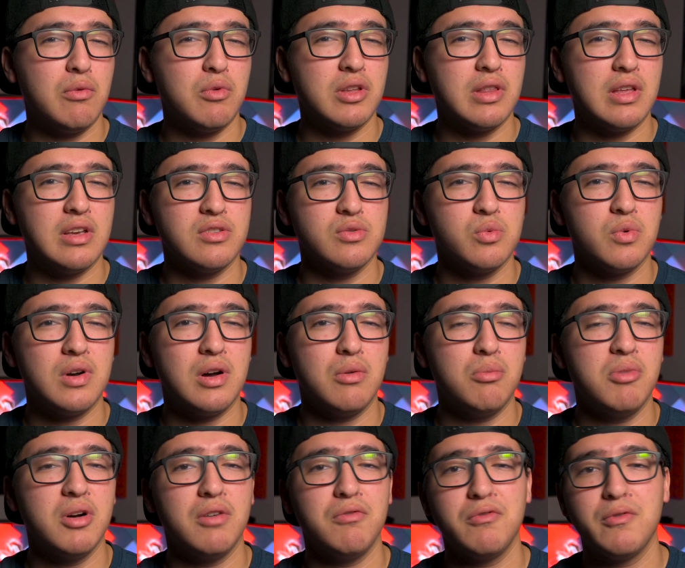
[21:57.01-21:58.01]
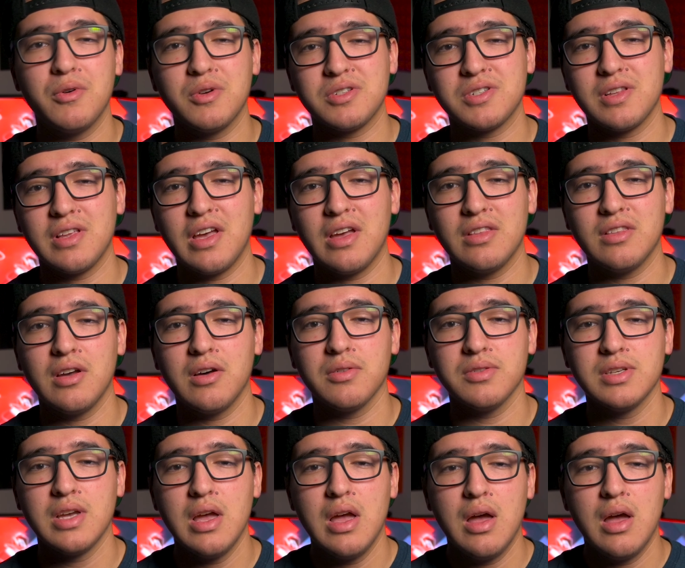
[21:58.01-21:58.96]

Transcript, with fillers: one as well, but unfortunately I don't.